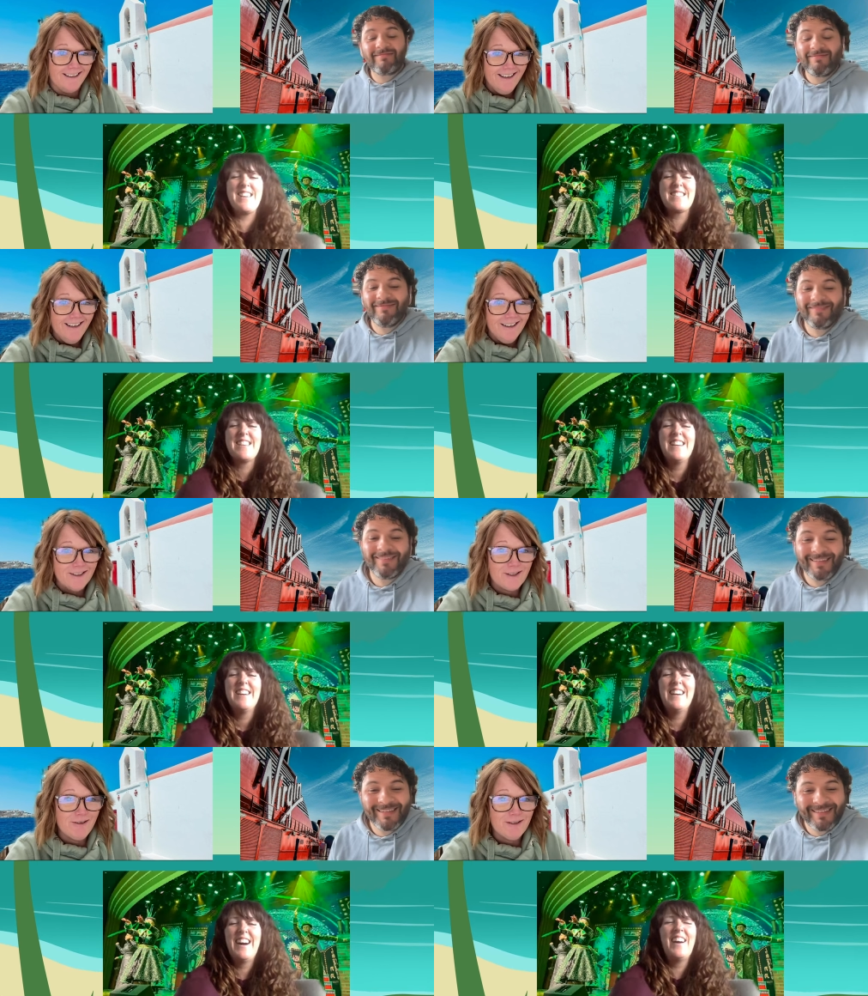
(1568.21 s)
Speaker 1: is, oh
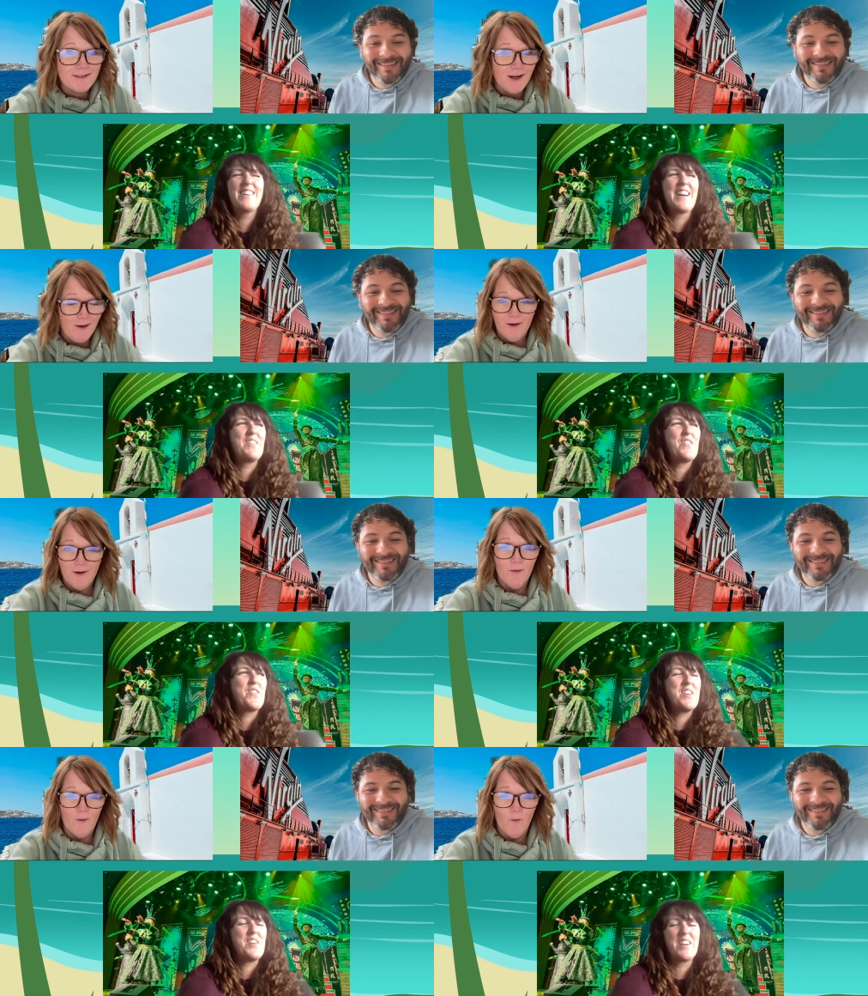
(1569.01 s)
gosh,
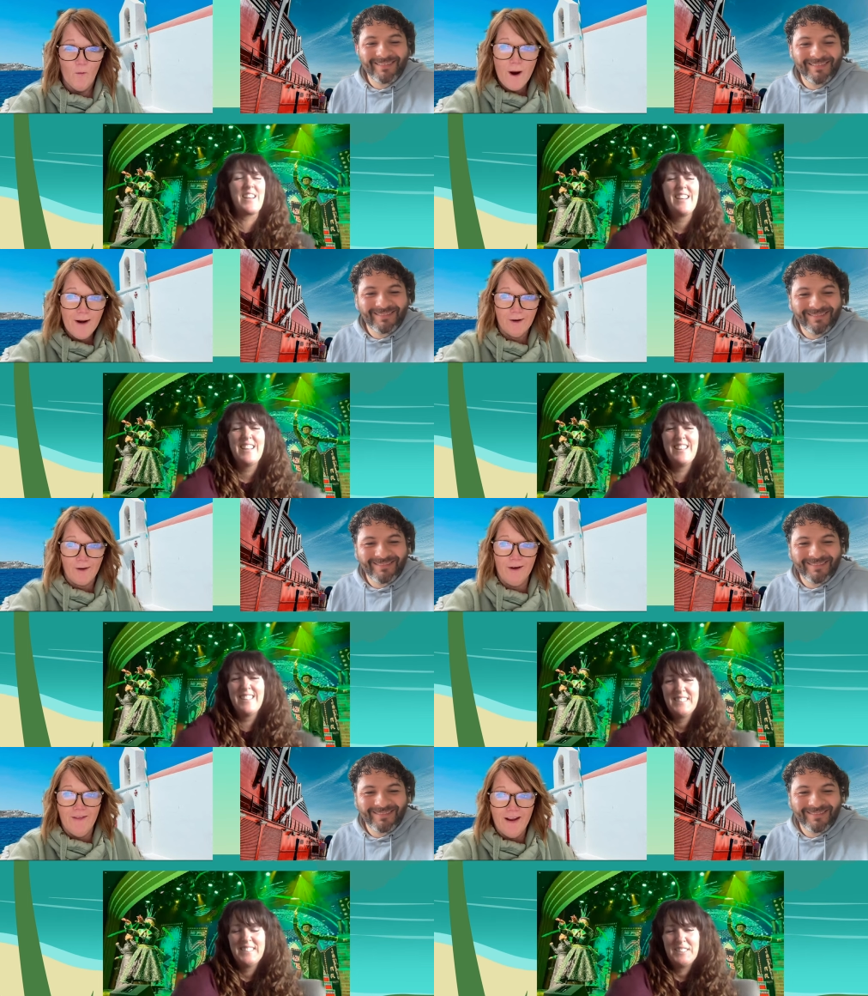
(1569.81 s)
we're
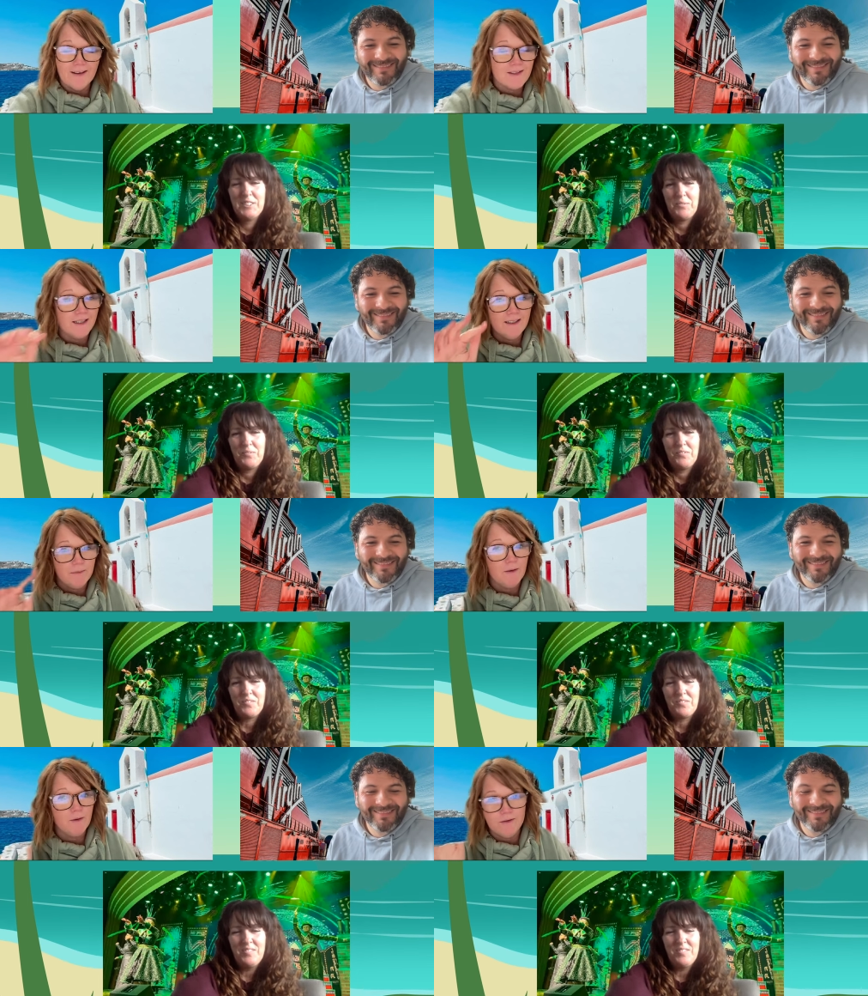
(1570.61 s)
not going on there. And I
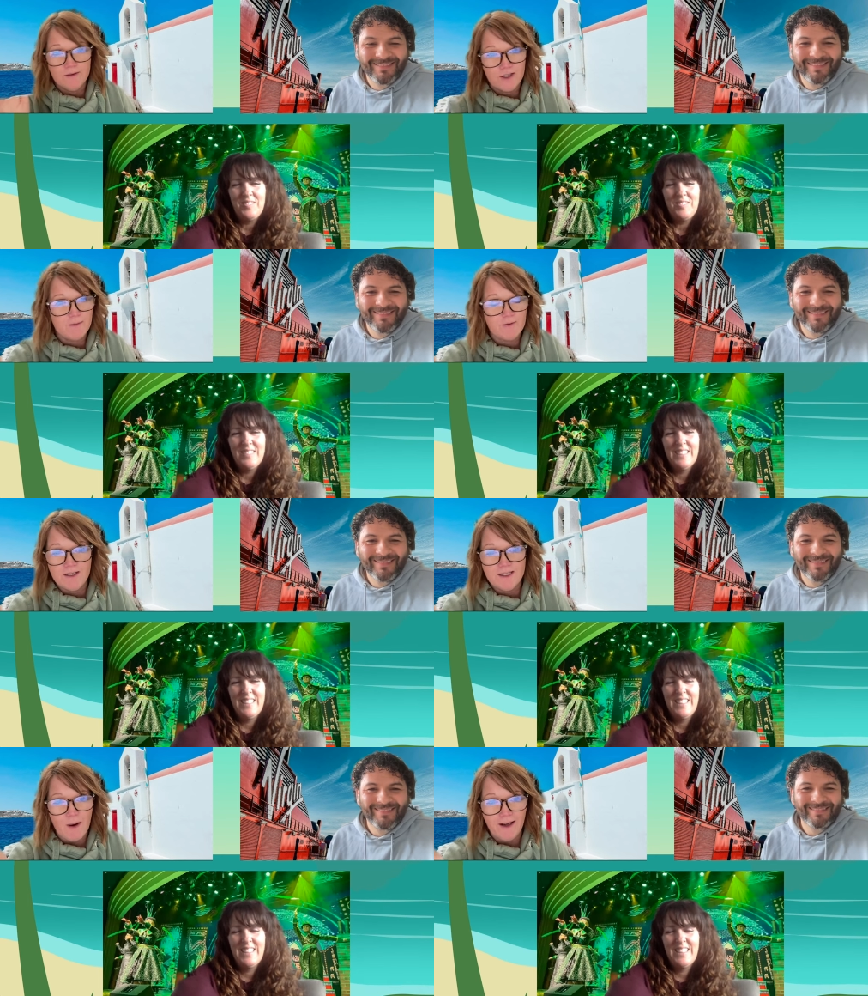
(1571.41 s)
was like, yeah, no, you, the
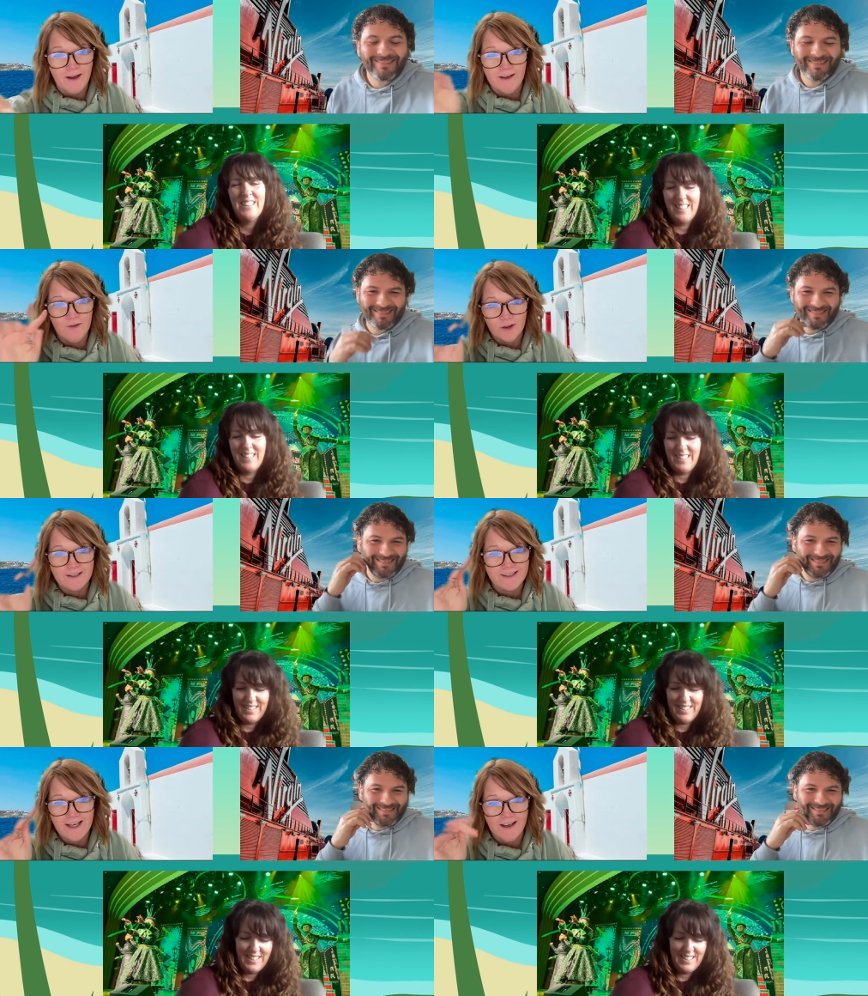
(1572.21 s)
ship's really
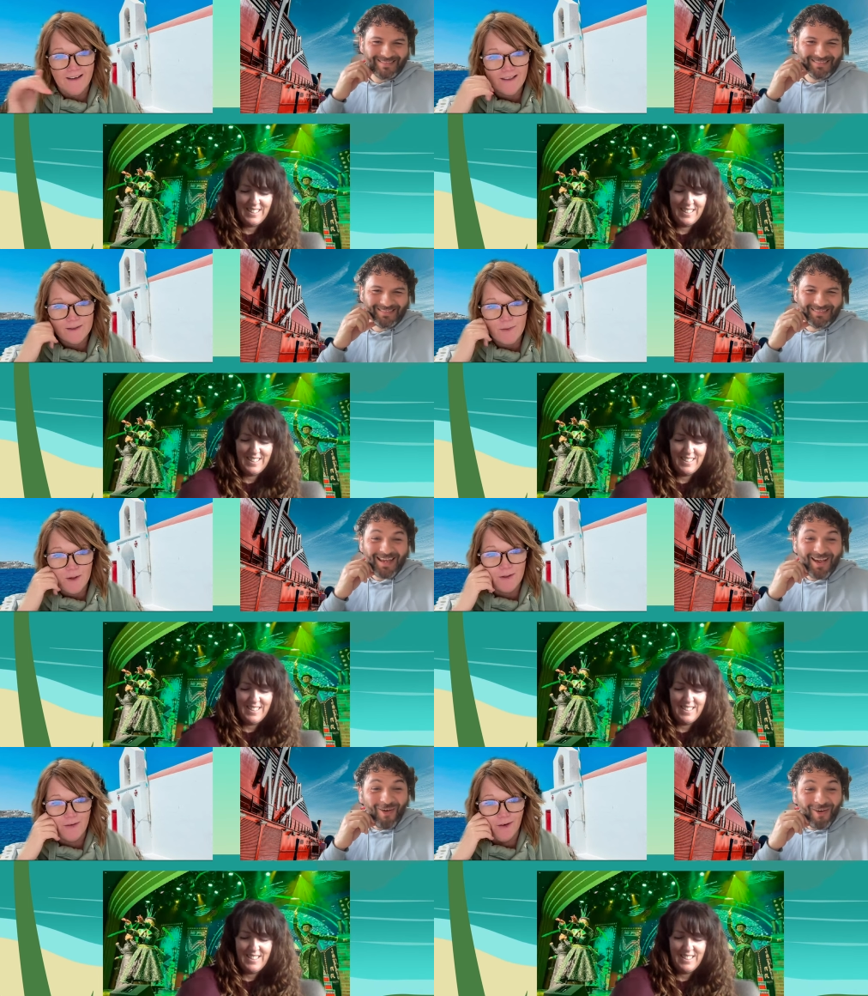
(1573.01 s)
swanky. You've got to see it.
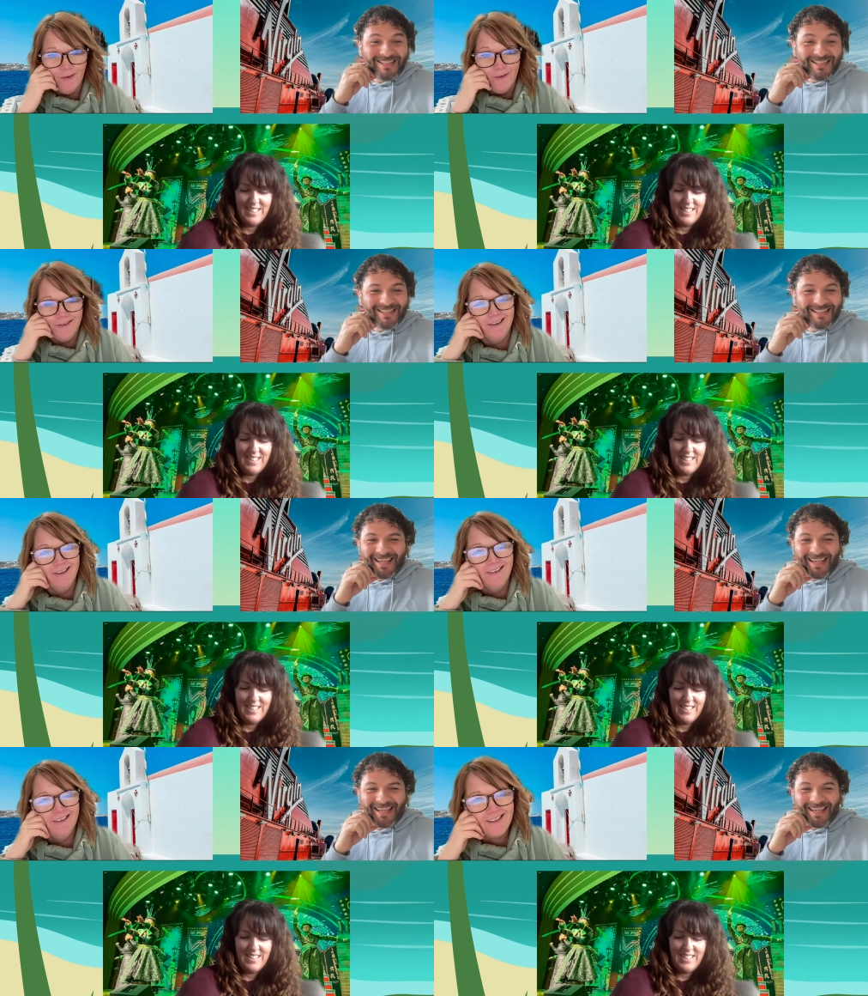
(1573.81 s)
It's
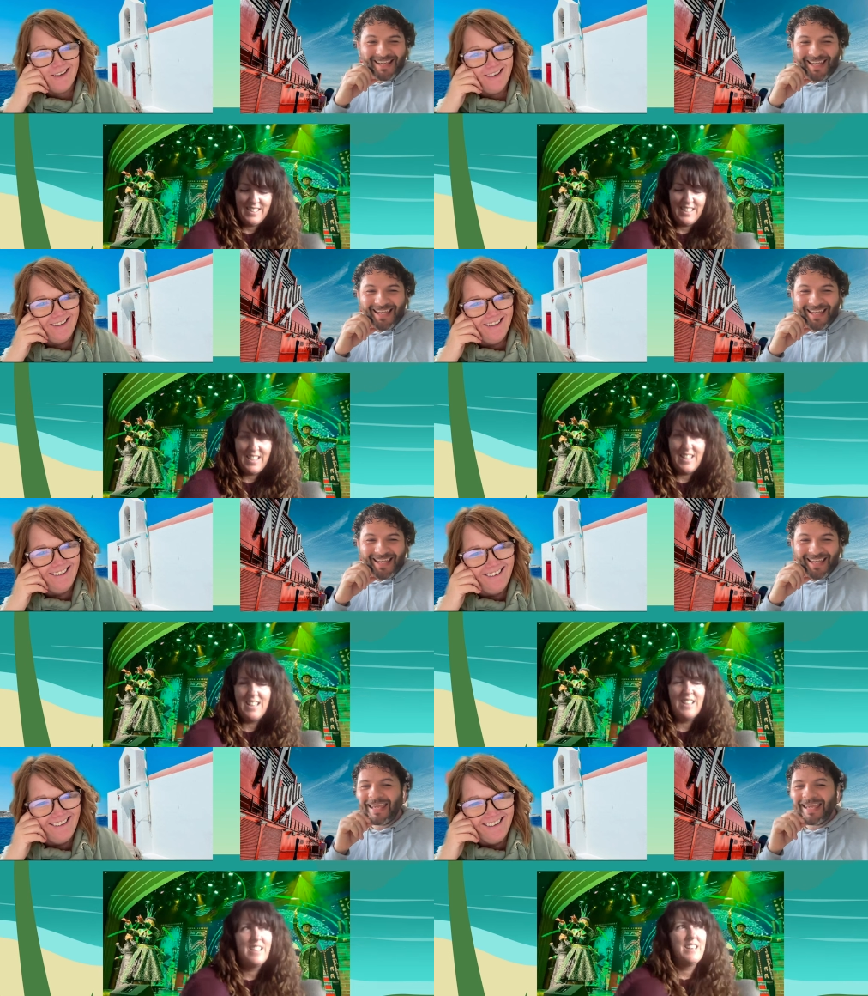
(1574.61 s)
beautiful. Yeah, it's
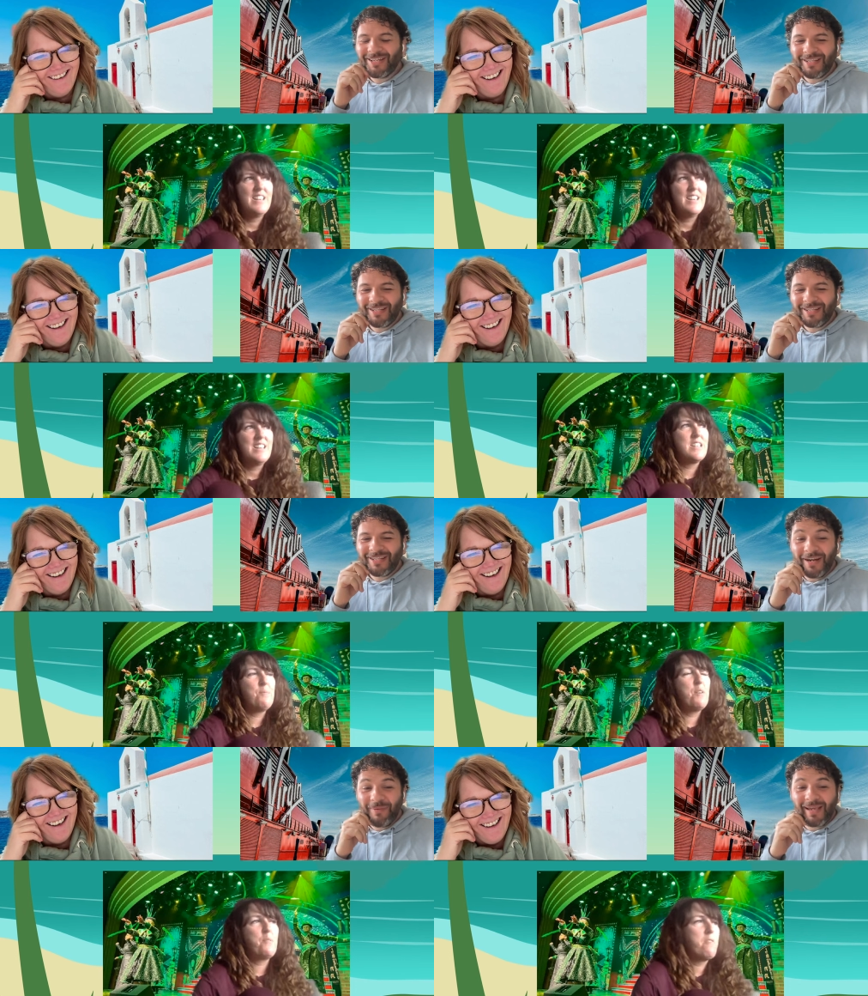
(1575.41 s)
like, such
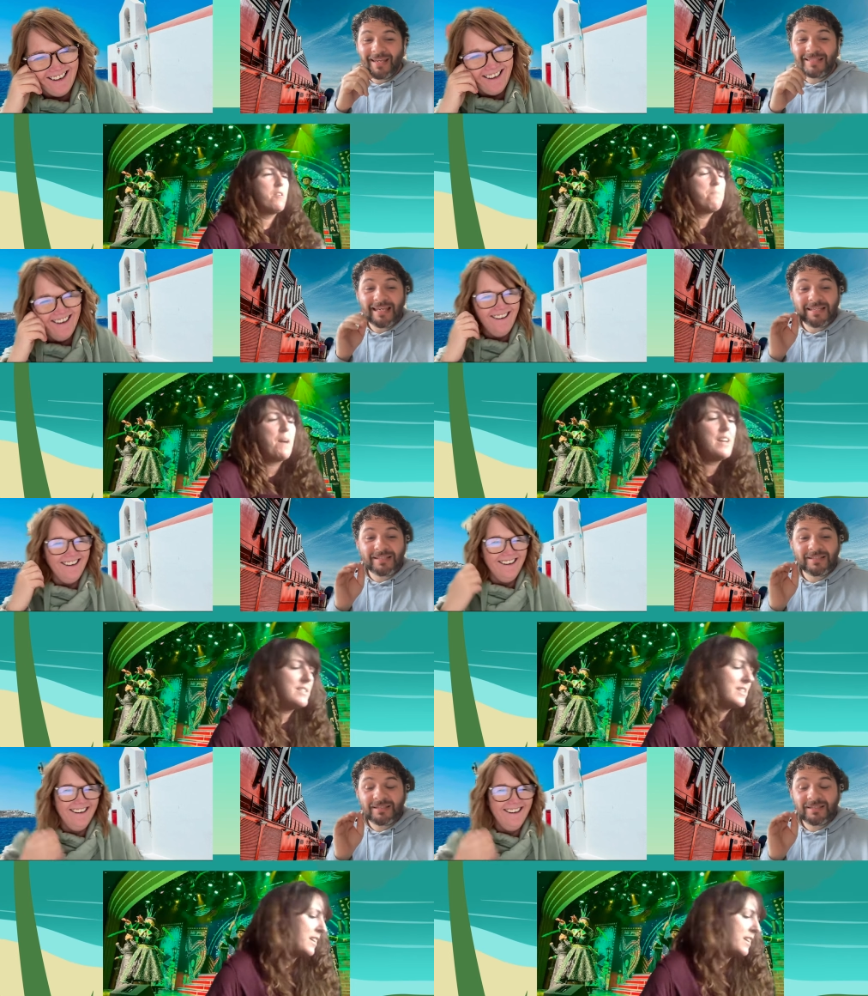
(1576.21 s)
Speaker 2: a funny one, because it's